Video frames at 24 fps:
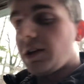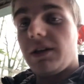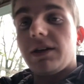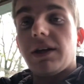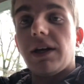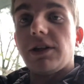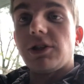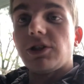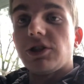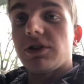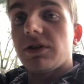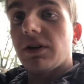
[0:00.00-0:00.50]
they
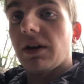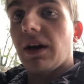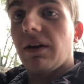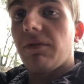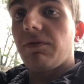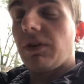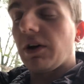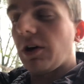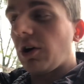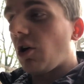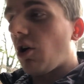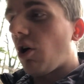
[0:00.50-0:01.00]
just give
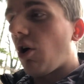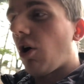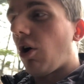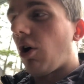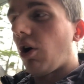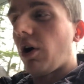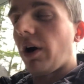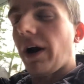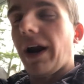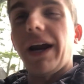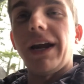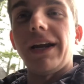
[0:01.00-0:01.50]
the
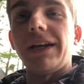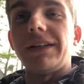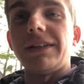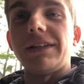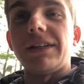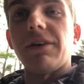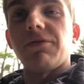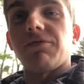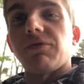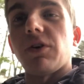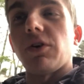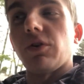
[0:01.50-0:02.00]
car a
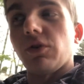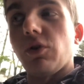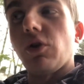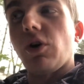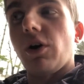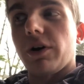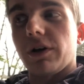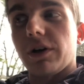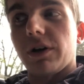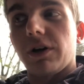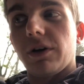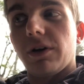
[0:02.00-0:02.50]
different
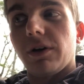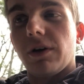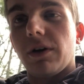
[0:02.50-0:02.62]
look,